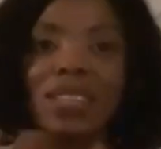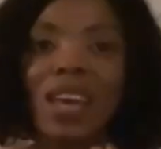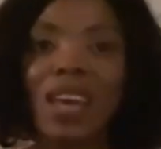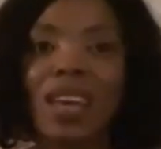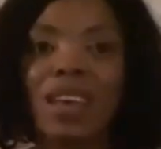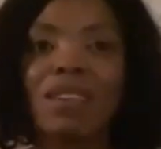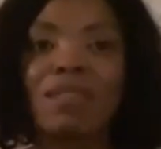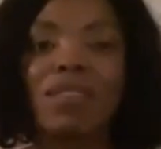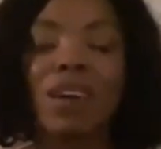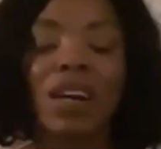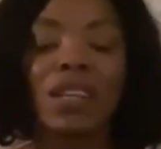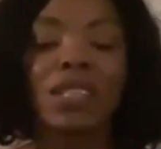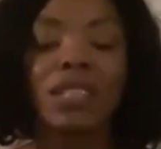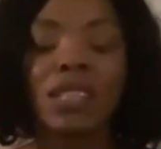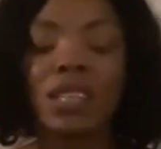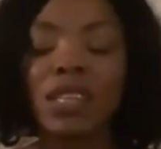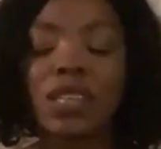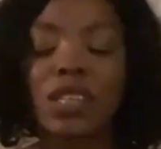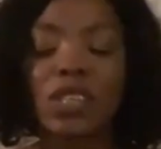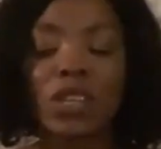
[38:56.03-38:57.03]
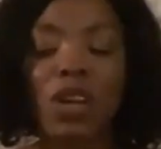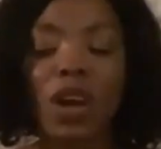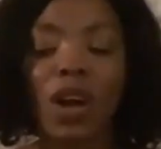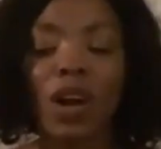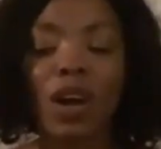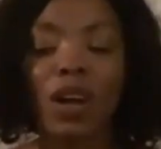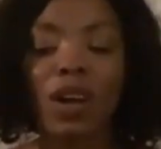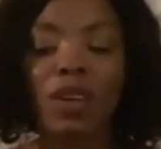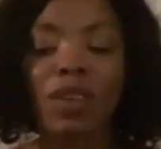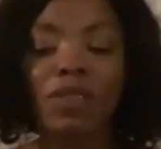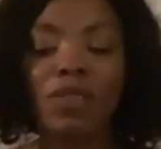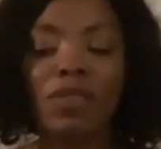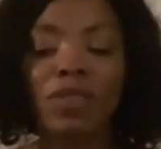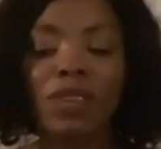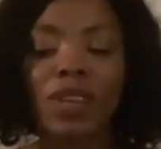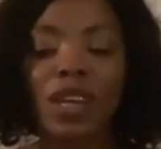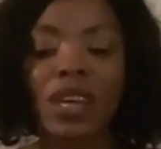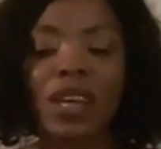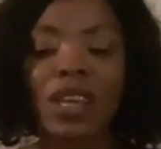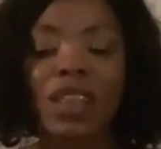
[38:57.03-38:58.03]
Take advantage
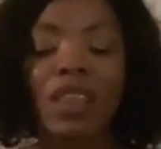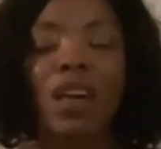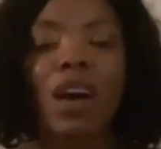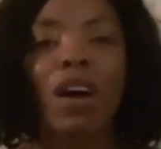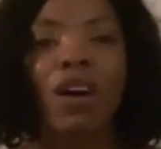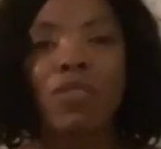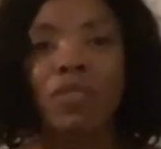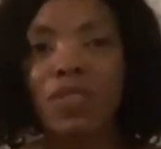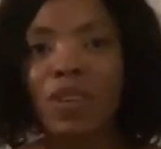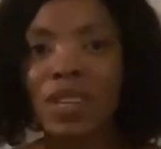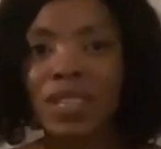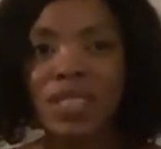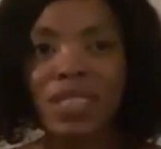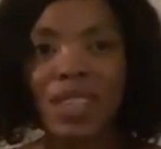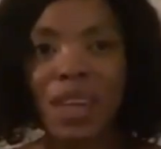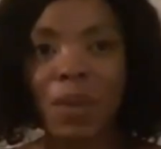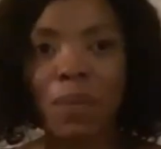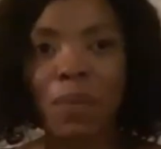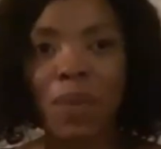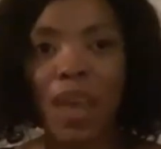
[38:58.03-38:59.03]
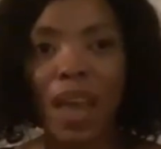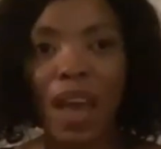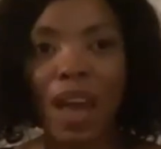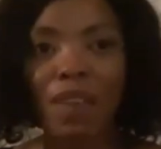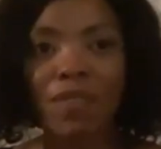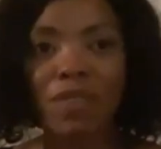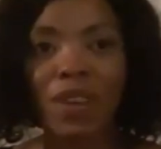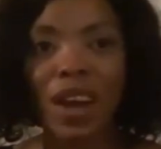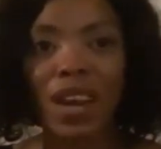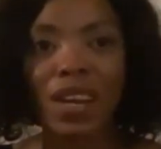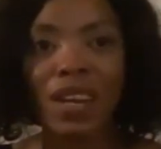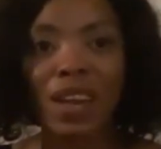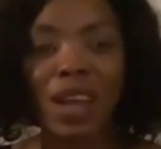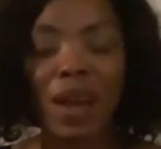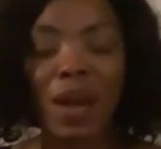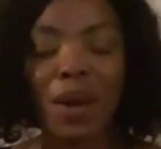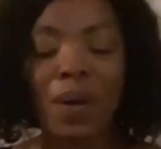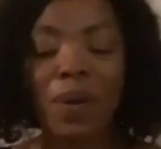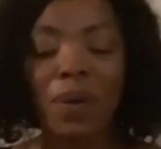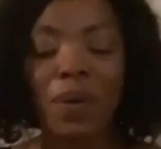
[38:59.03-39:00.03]
of the offerings that we have
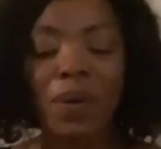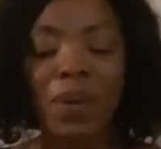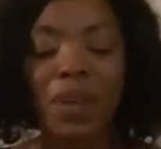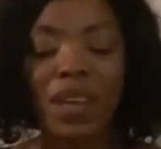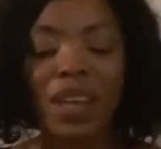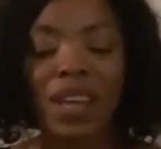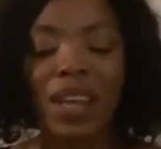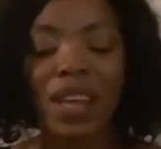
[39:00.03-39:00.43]
right now.